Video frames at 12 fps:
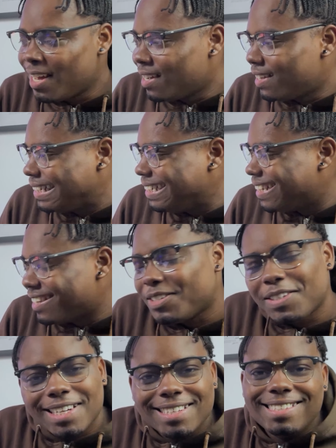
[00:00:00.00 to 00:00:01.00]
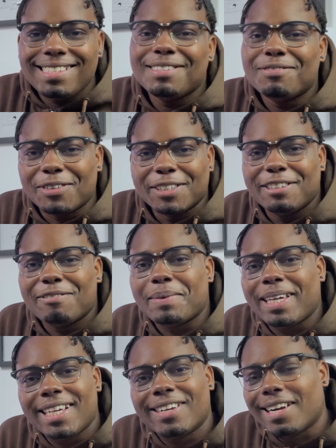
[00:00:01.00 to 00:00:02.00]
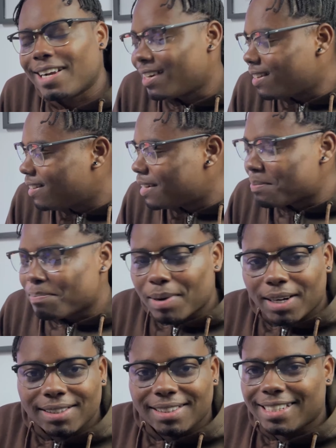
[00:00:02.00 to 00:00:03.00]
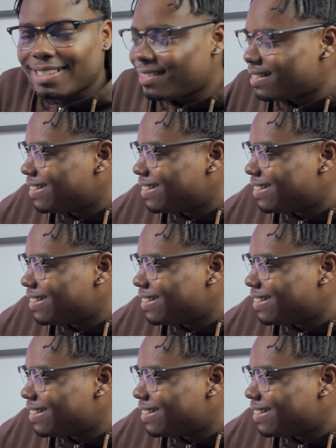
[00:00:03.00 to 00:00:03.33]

And as you can see in front of me here, I got a lot of boxes,